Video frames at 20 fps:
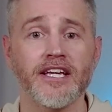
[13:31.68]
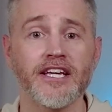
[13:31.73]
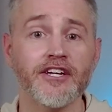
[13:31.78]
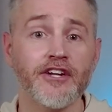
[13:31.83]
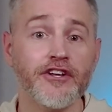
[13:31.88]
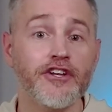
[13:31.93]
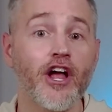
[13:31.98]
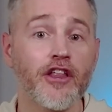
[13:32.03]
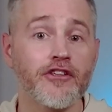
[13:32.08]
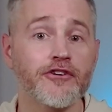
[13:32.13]
In
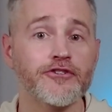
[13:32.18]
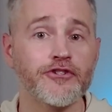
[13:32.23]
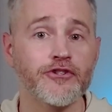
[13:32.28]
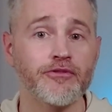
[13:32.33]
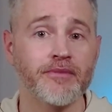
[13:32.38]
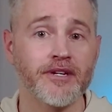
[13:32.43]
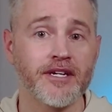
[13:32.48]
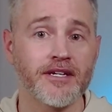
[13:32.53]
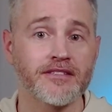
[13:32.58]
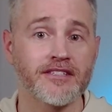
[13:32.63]
another 2
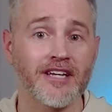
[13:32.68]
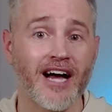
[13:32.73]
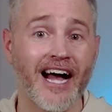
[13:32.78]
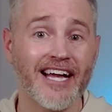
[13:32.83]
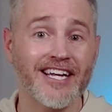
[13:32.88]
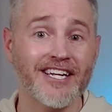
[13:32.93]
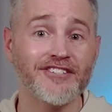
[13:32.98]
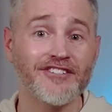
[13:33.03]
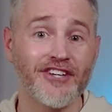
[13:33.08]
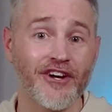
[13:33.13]
minutes,
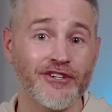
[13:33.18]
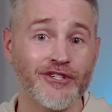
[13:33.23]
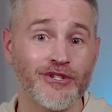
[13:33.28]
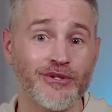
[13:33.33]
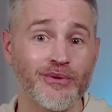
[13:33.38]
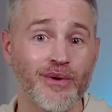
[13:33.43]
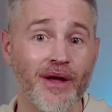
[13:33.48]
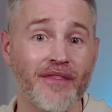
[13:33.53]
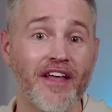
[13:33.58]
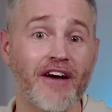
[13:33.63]
I could tell
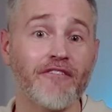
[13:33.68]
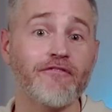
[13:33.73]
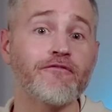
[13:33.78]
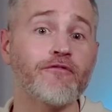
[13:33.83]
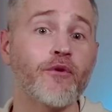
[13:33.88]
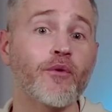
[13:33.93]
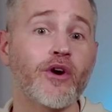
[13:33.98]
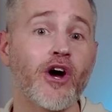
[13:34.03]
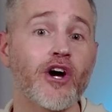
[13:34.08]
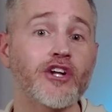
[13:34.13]
you that
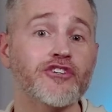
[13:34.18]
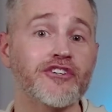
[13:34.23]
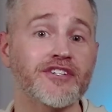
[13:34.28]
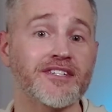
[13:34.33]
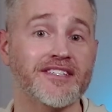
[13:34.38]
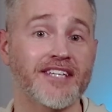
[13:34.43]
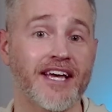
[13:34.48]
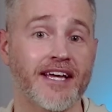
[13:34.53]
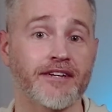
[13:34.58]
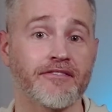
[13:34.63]

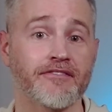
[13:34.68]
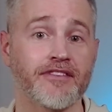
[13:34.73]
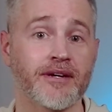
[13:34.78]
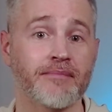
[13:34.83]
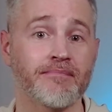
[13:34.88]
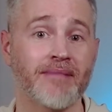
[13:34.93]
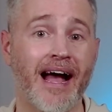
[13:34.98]
410 of them